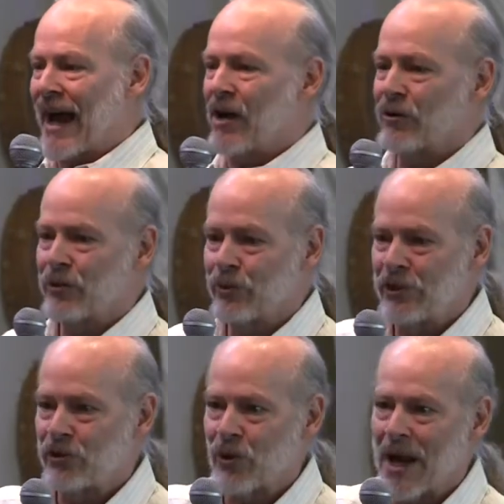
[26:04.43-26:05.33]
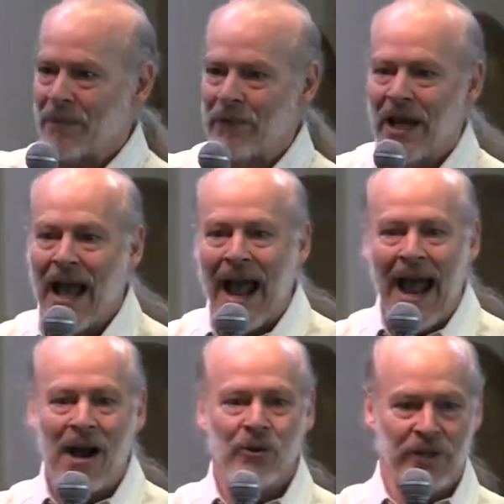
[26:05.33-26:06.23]
how do we drop
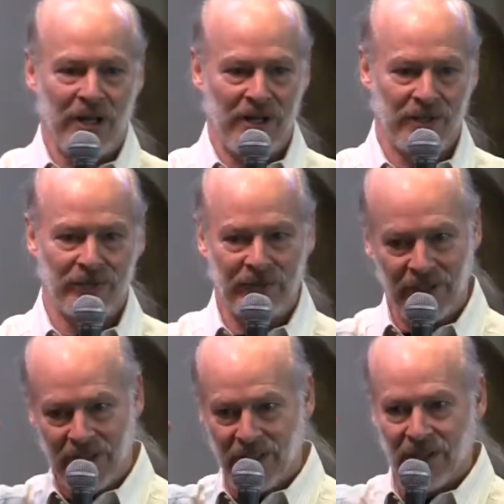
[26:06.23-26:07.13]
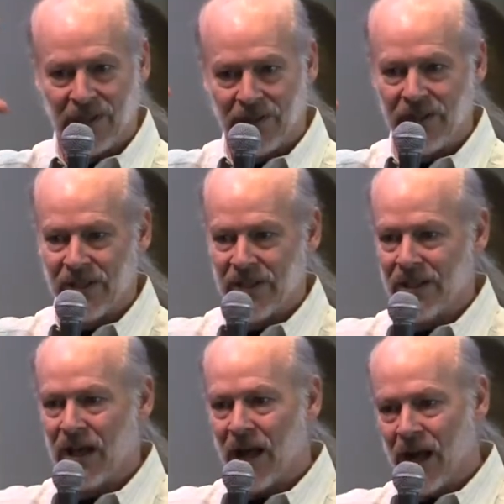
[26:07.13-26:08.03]
out of
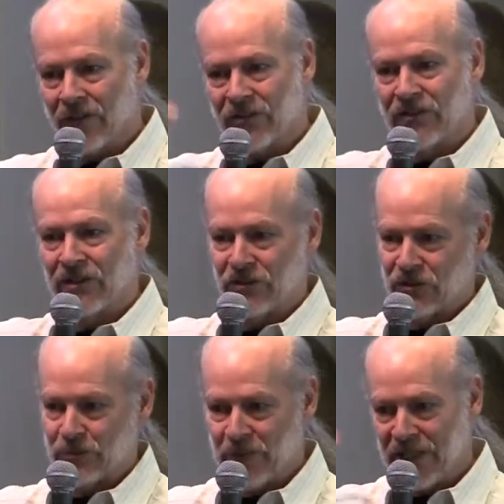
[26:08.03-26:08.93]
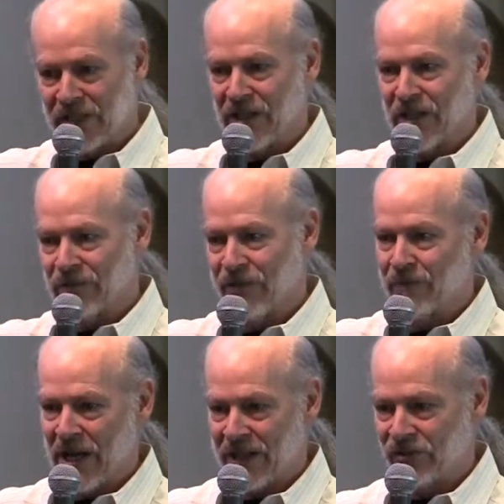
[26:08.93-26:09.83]
the constant spinning of the
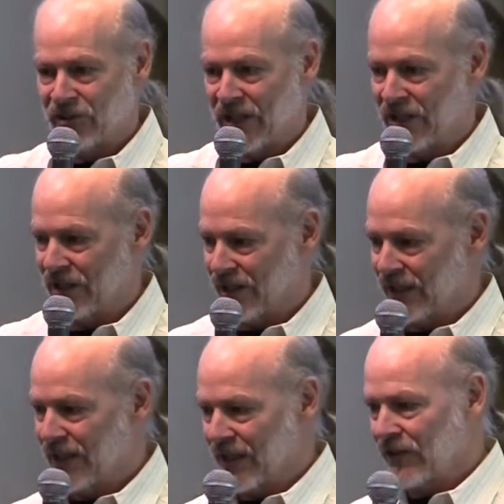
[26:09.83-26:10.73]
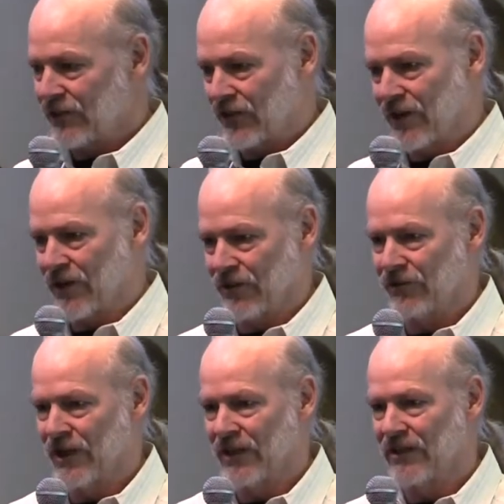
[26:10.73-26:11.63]
mind channel and get into the heart
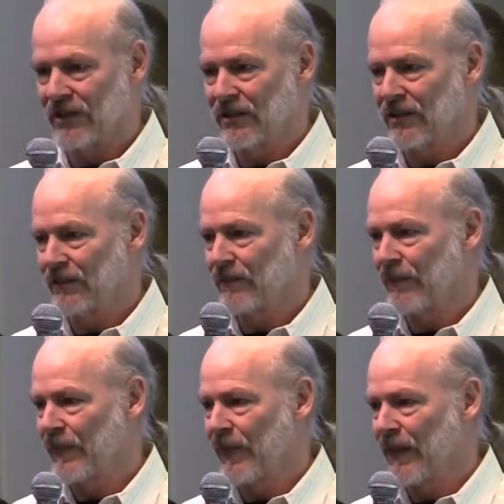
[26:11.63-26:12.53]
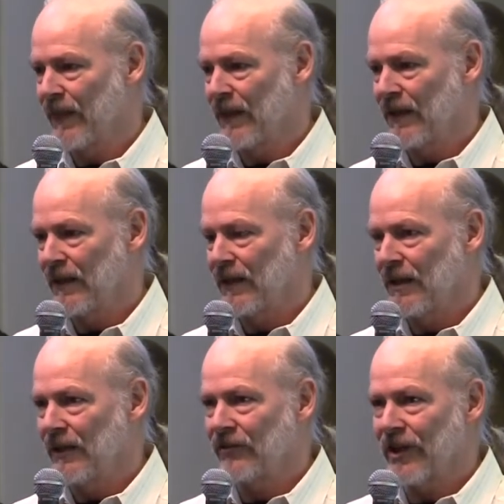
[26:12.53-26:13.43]
channel
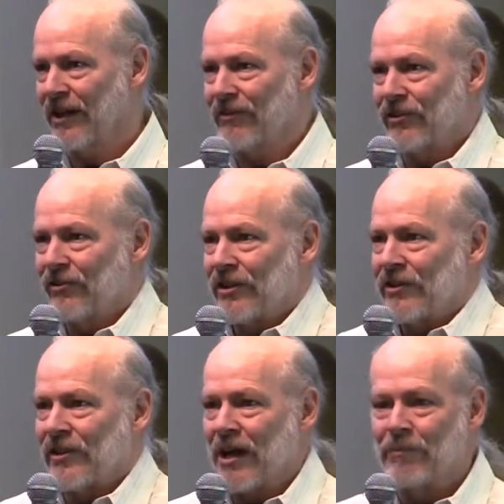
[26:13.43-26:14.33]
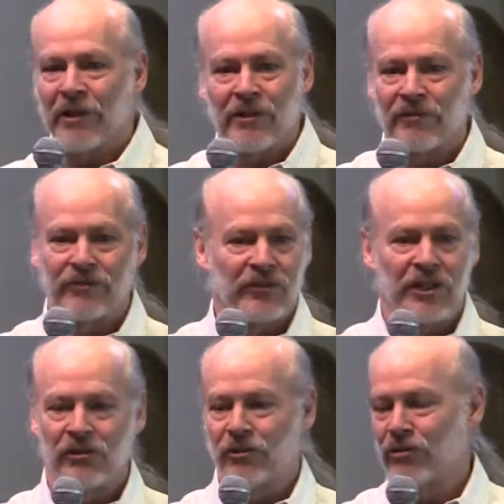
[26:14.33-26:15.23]
is obviously the topic of
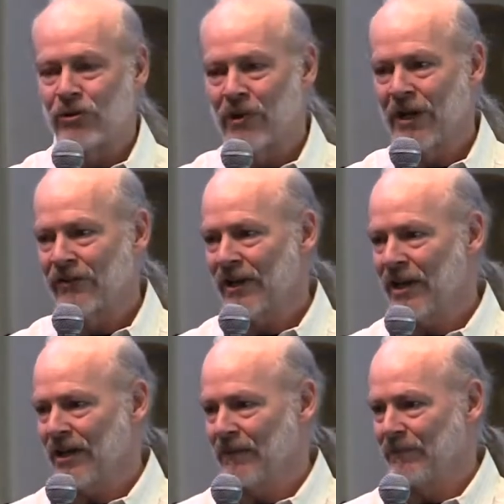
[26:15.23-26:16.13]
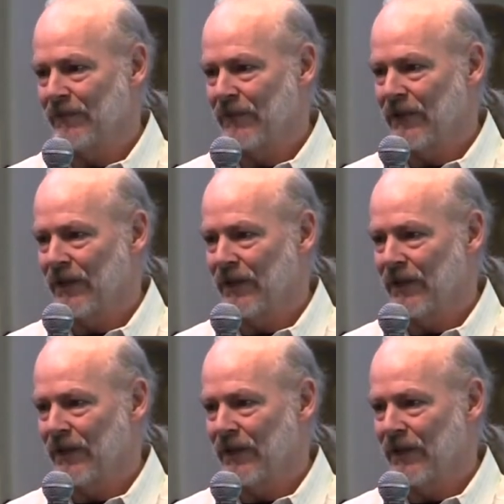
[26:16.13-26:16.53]
teachers throughout time.